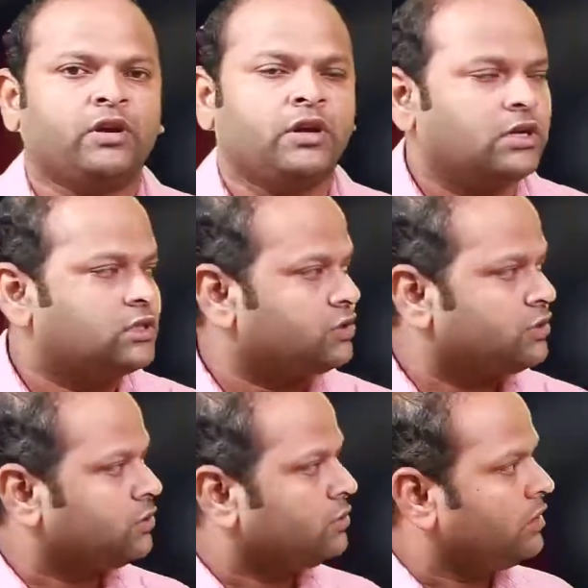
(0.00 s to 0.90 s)
So,
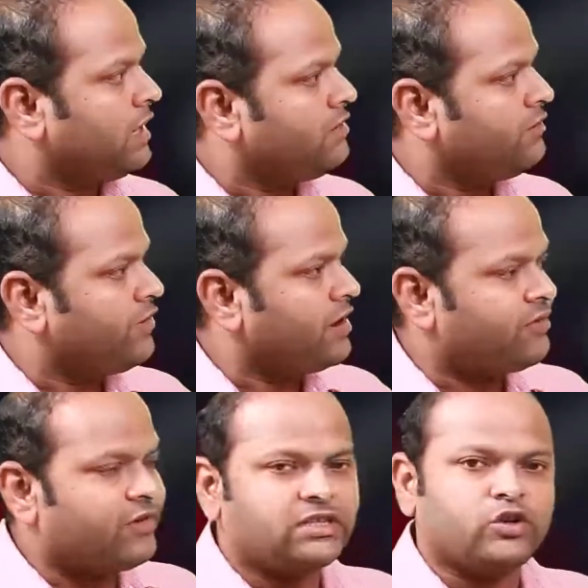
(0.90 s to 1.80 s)
in
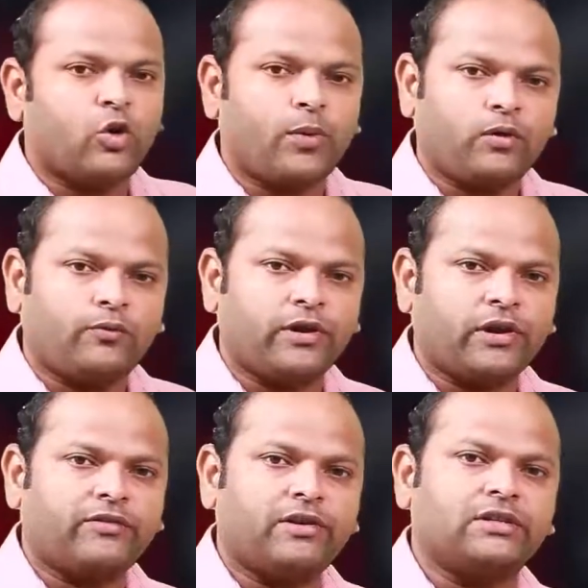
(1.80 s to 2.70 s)
open loop
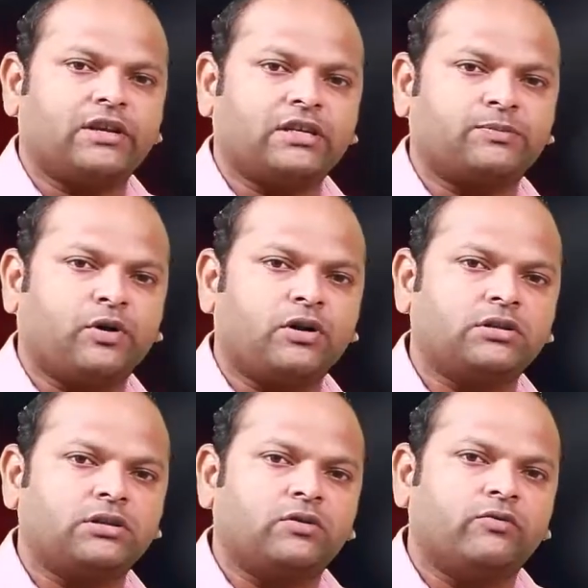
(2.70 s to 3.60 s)
frequency
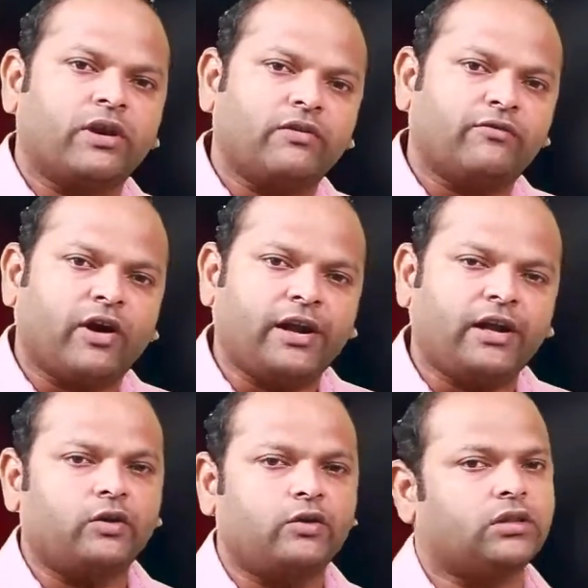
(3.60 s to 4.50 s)
response, we can find
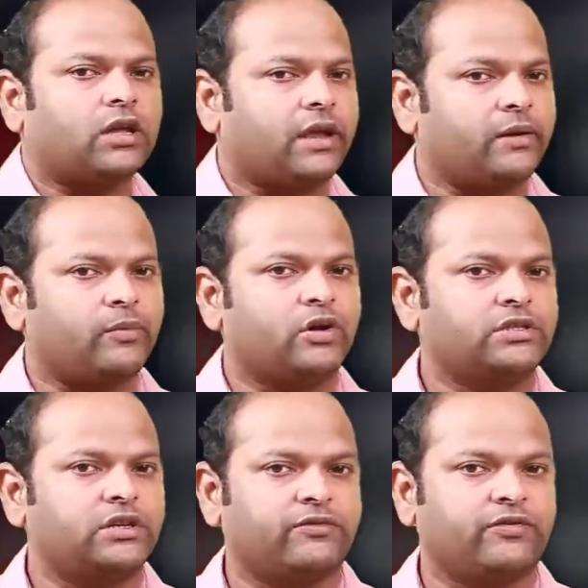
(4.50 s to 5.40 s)
out the gain
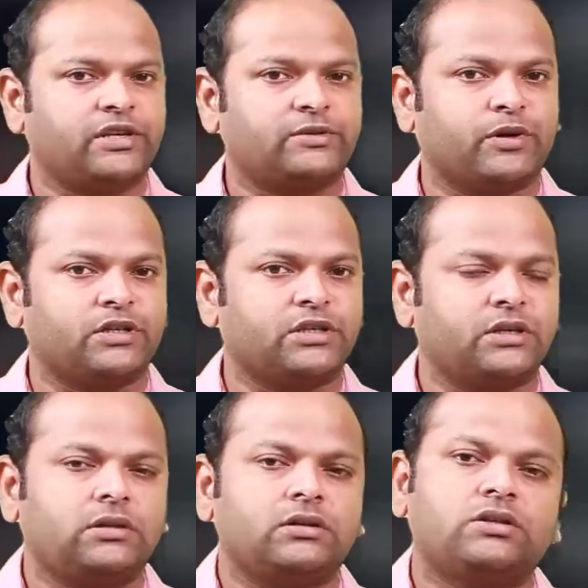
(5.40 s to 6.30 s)
margin and phase
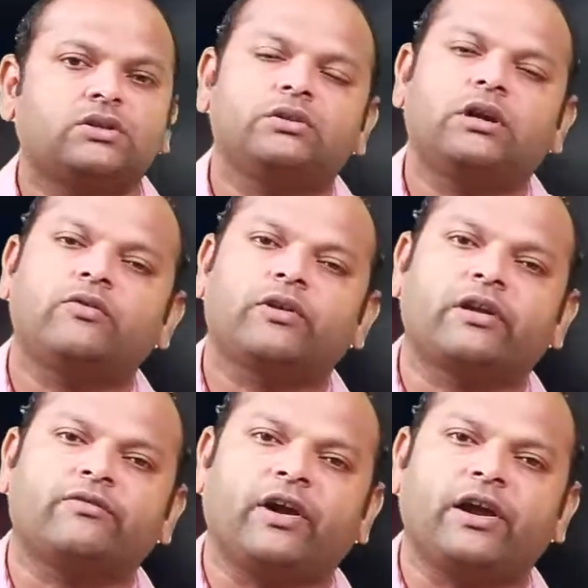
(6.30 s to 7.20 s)
margin so that we
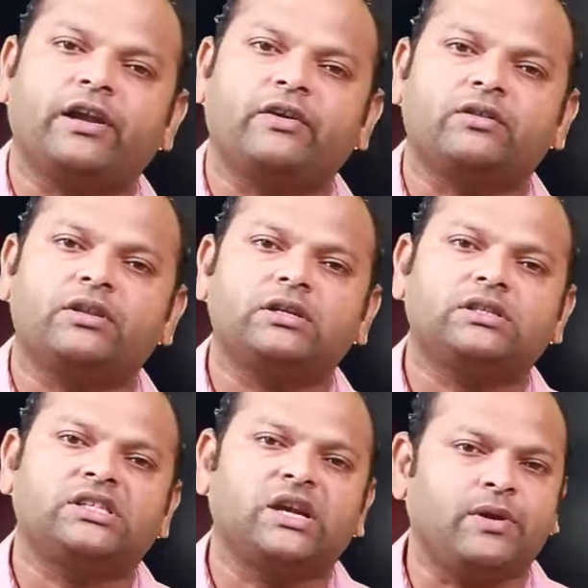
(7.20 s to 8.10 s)
can find out the
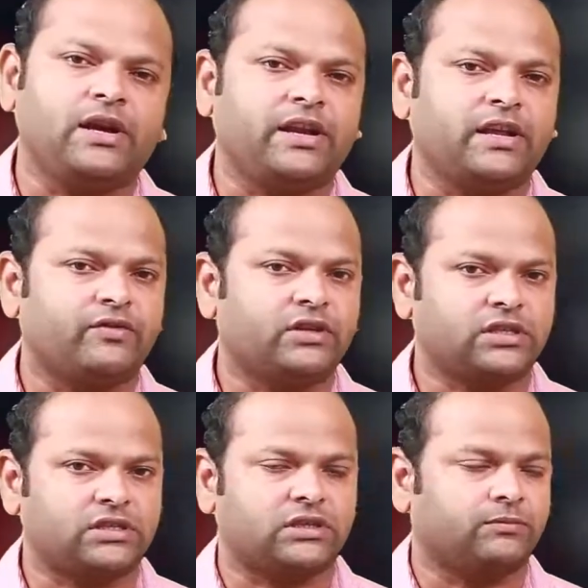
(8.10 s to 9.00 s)
stability of the
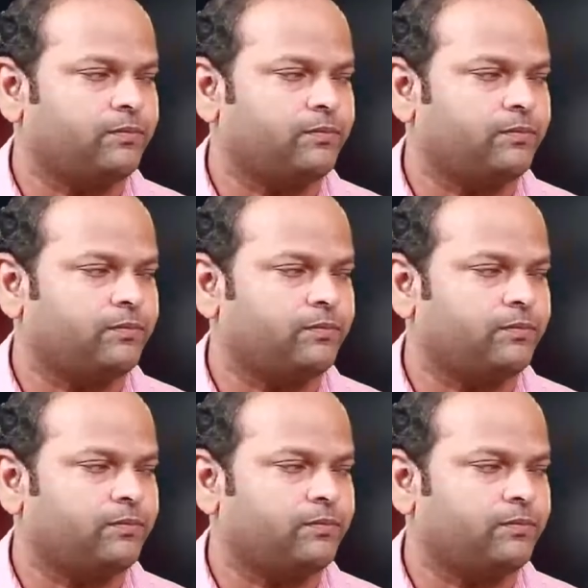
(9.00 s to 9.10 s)
system.